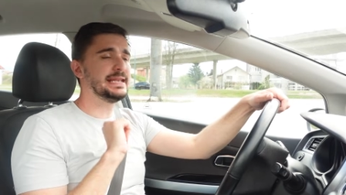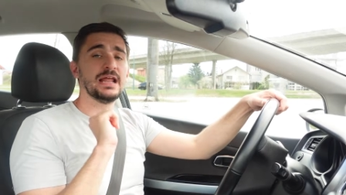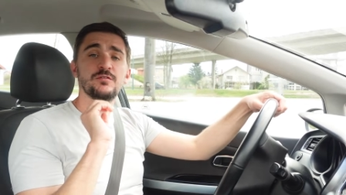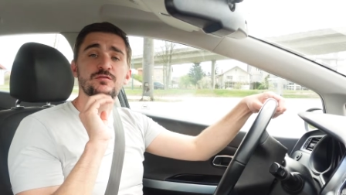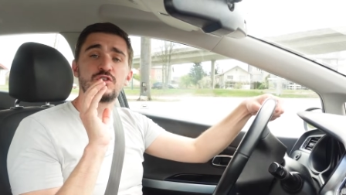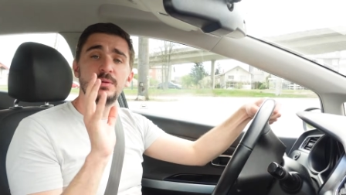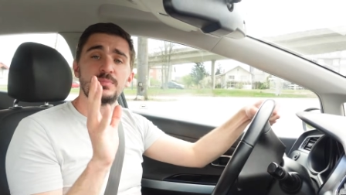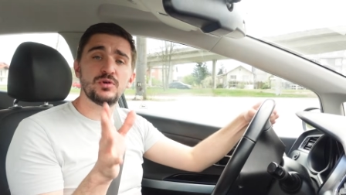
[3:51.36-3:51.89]
Now,
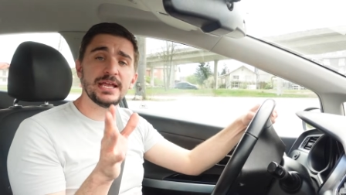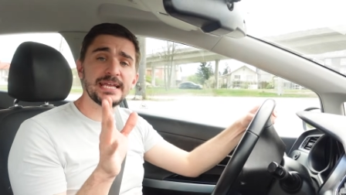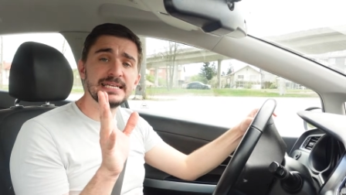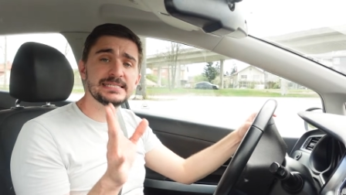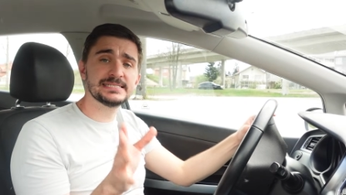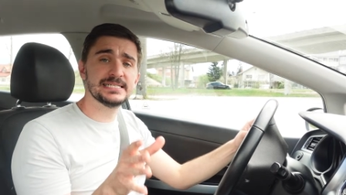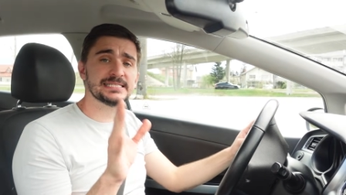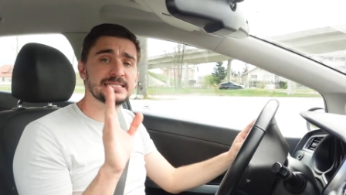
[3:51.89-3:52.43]
for a
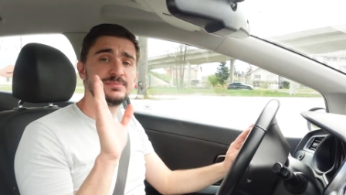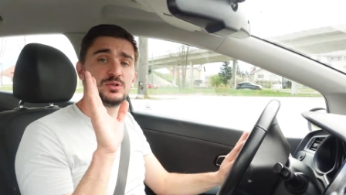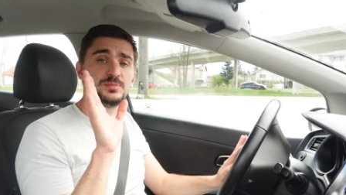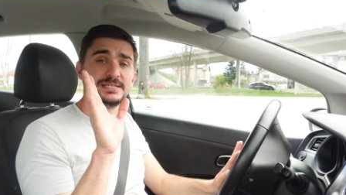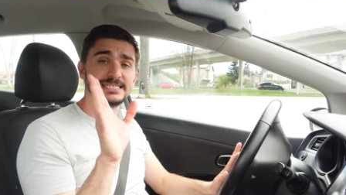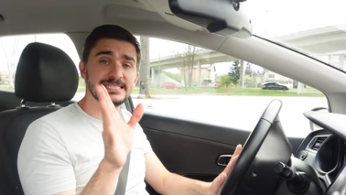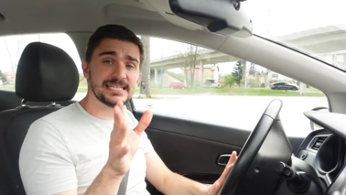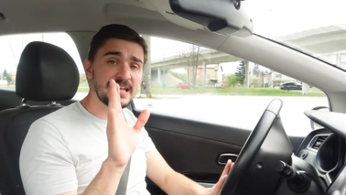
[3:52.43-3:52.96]
braking system to
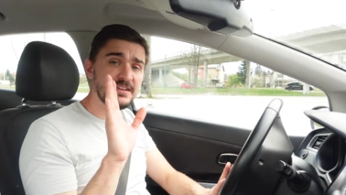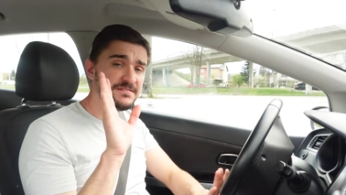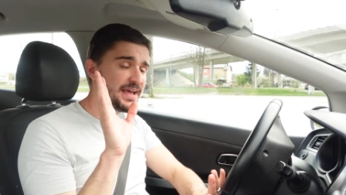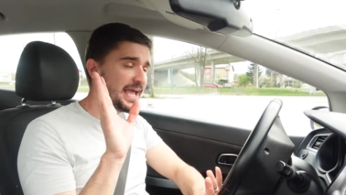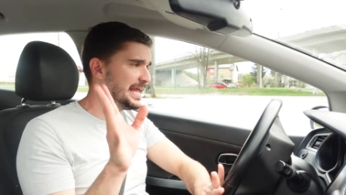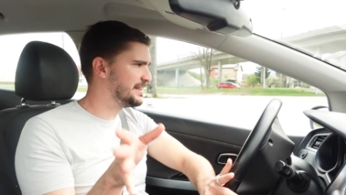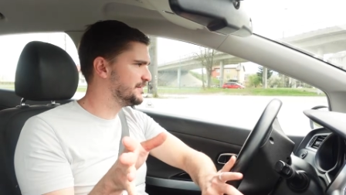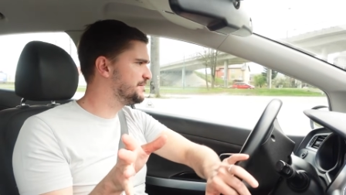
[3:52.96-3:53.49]
be safe
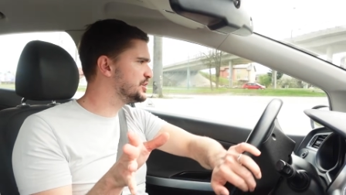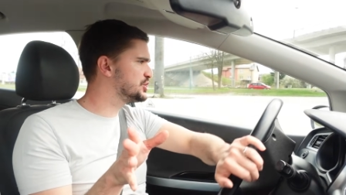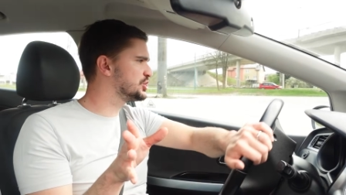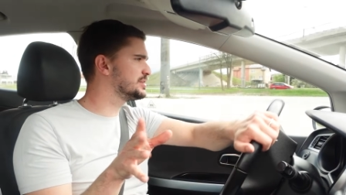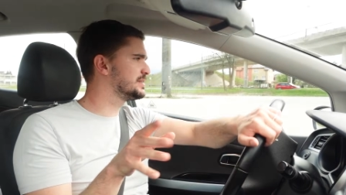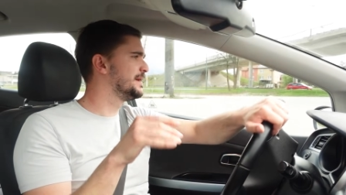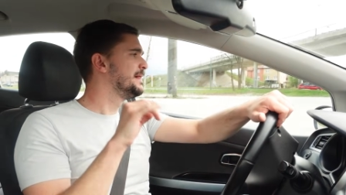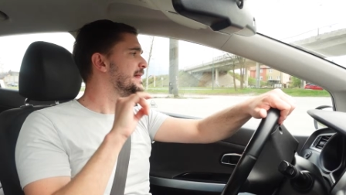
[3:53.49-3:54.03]
and
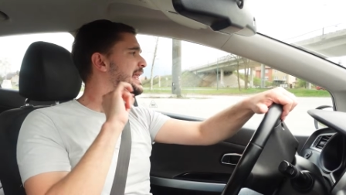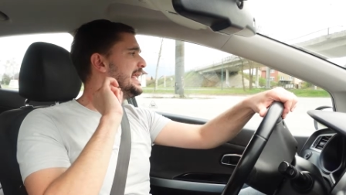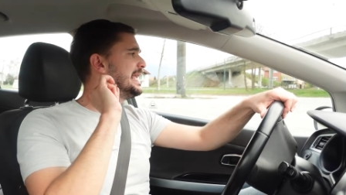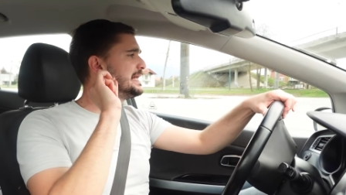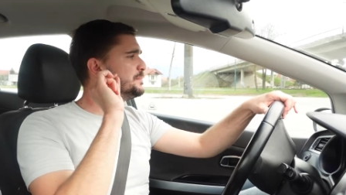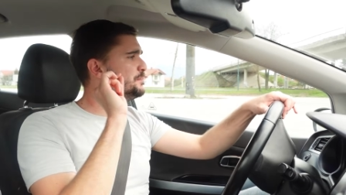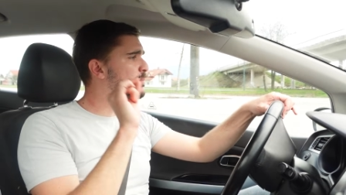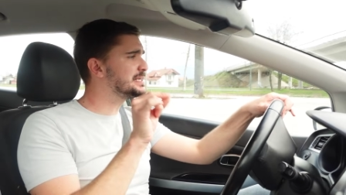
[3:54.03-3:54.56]
efficient,
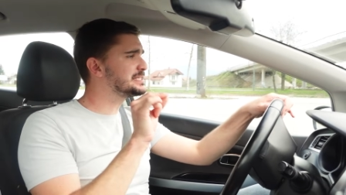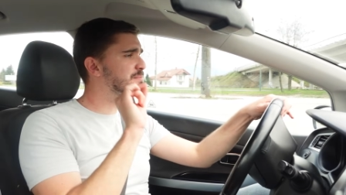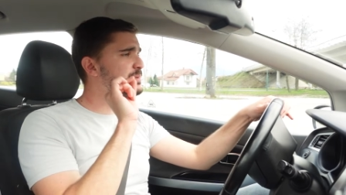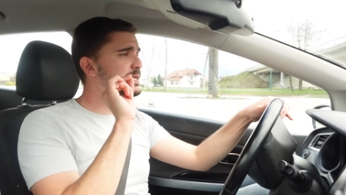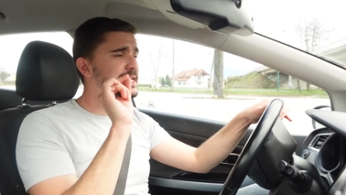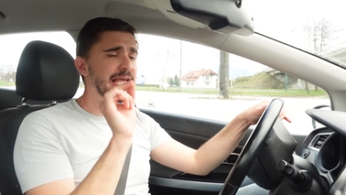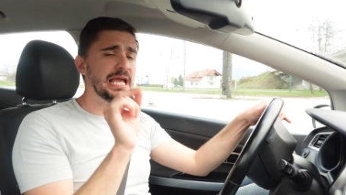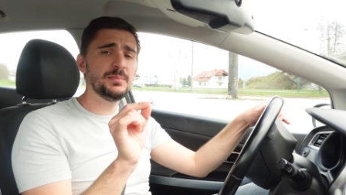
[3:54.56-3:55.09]
it must
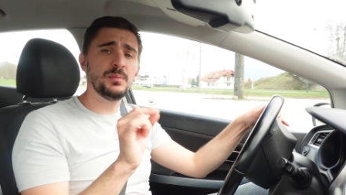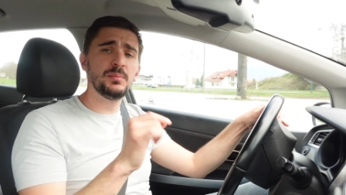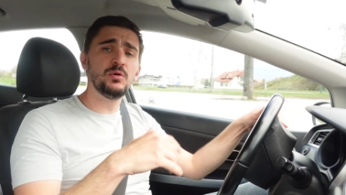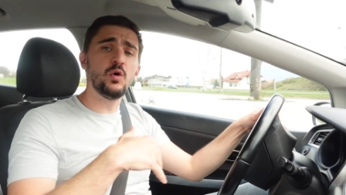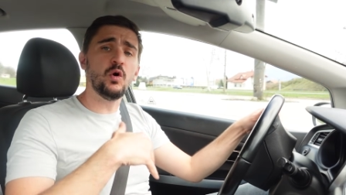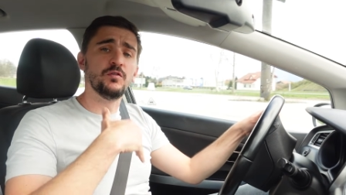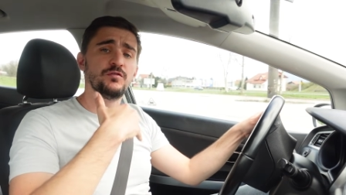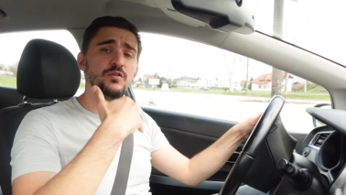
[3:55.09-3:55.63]
be
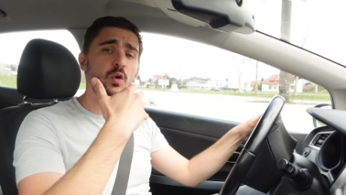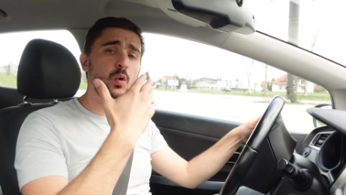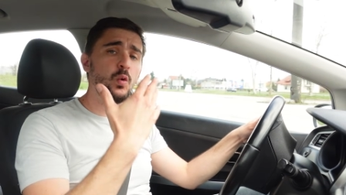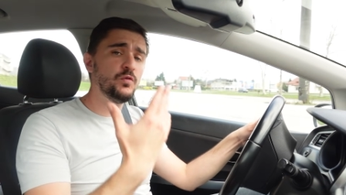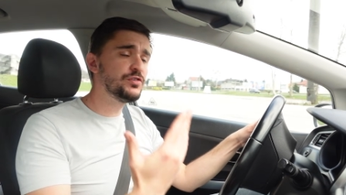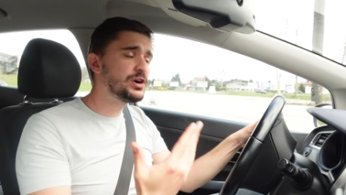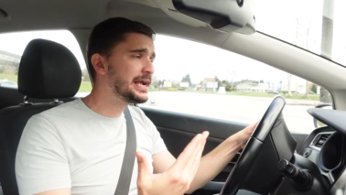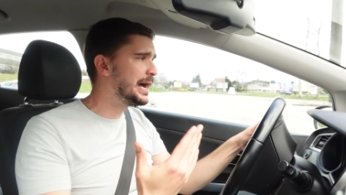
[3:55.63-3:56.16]
capable of
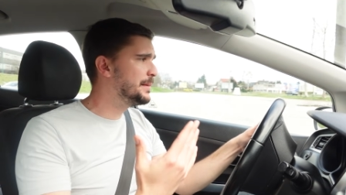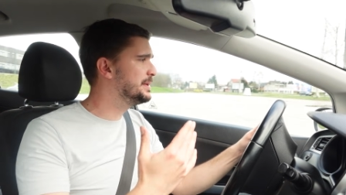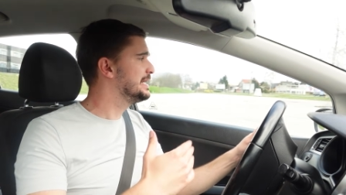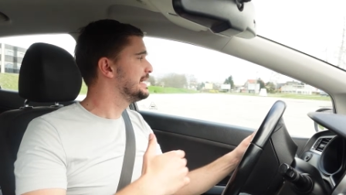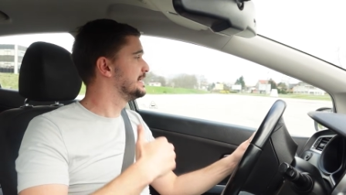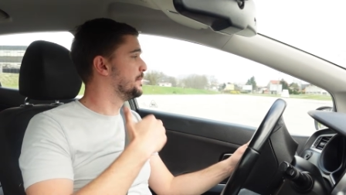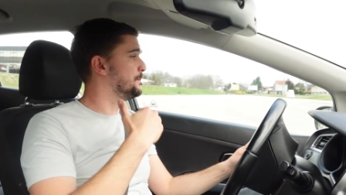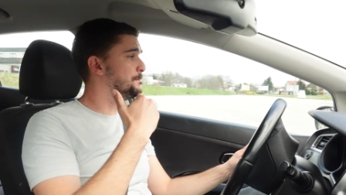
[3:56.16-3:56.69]

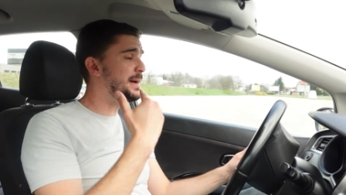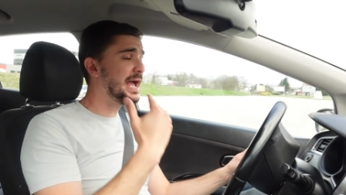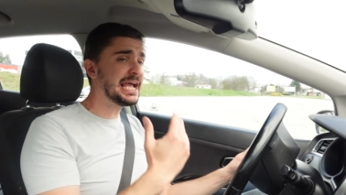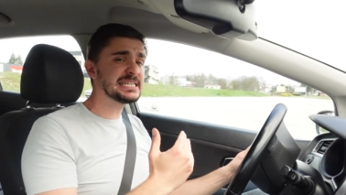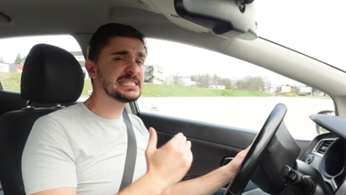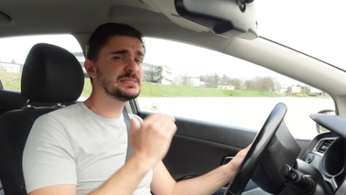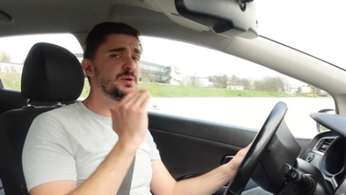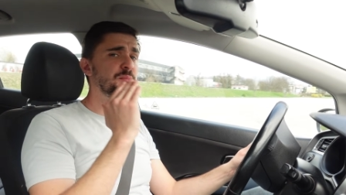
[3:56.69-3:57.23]
overcoming the
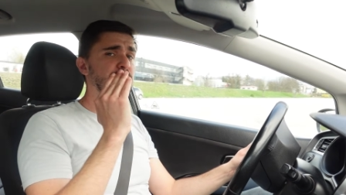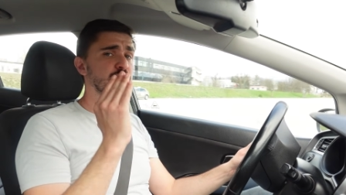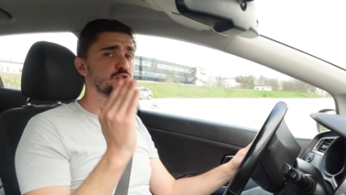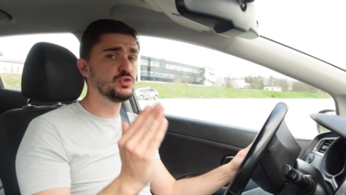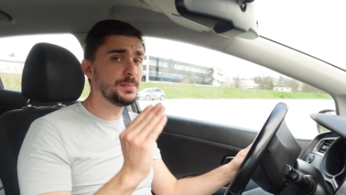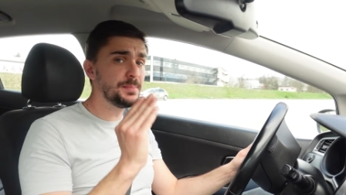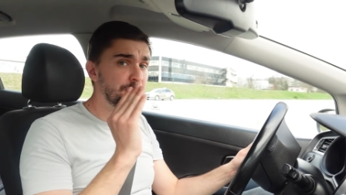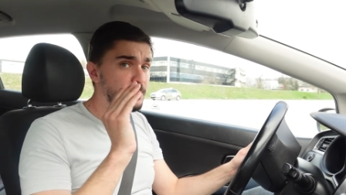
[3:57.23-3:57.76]
maximum
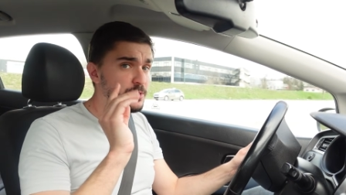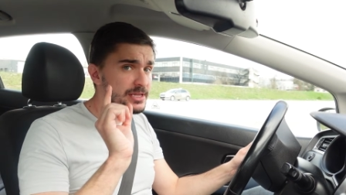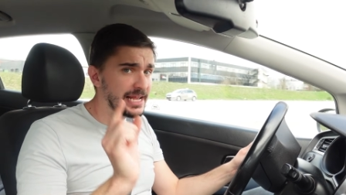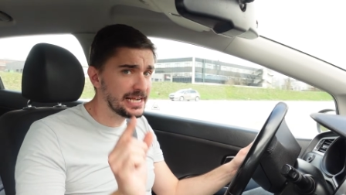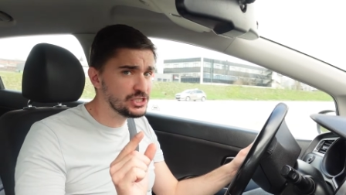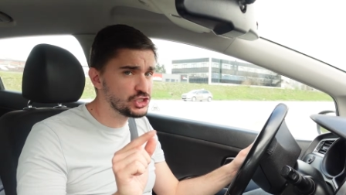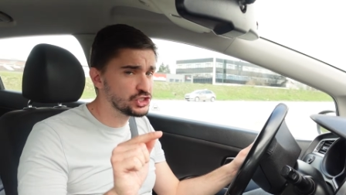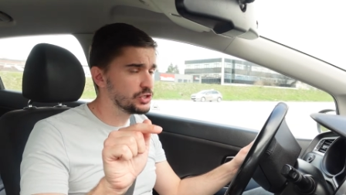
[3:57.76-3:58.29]
grip
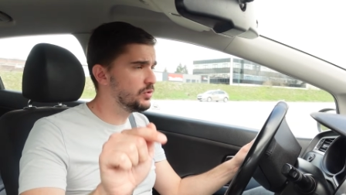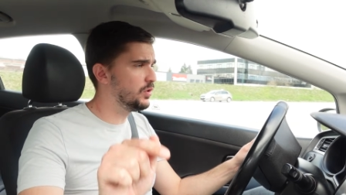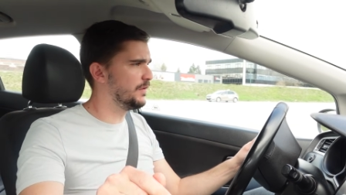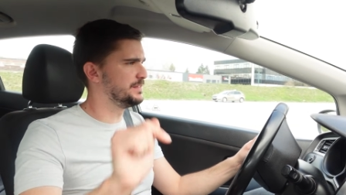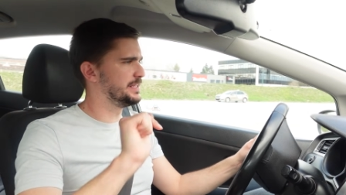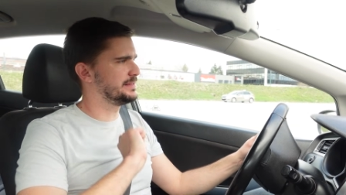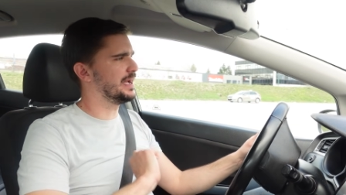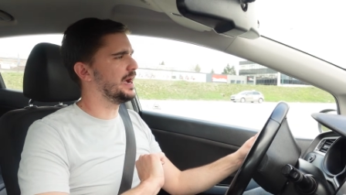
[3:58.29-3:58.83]
potential
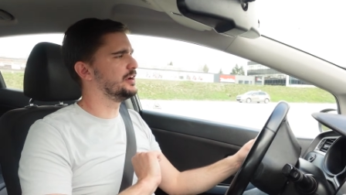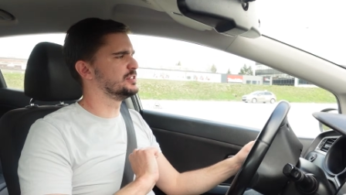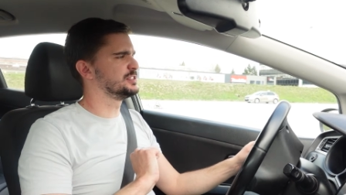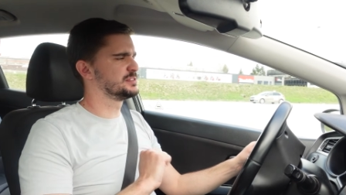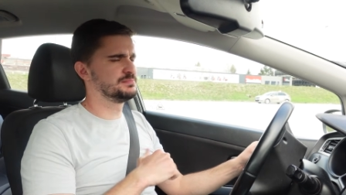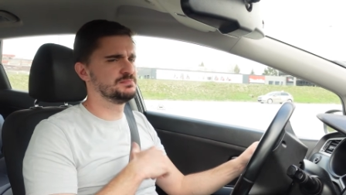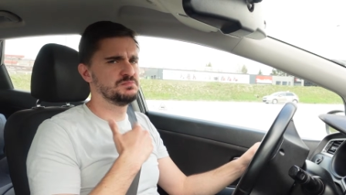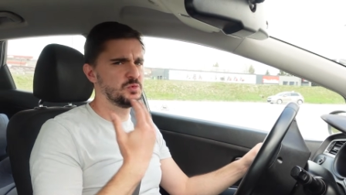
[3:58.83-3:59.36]
of the
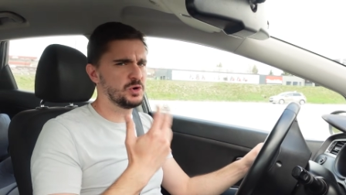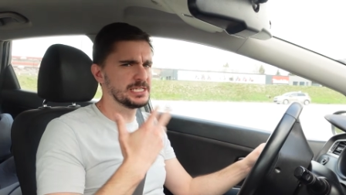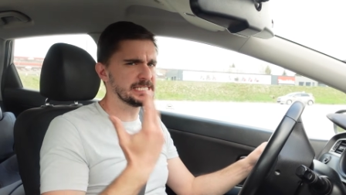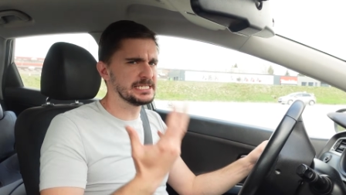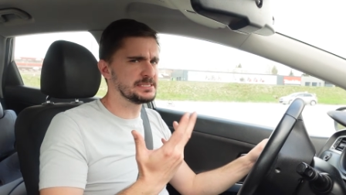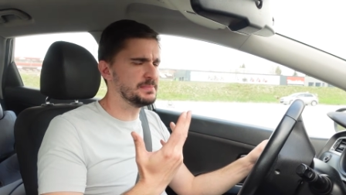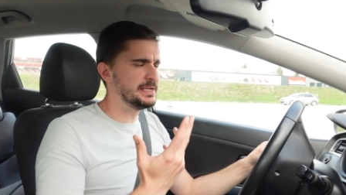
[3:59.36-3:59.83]
tires. What does this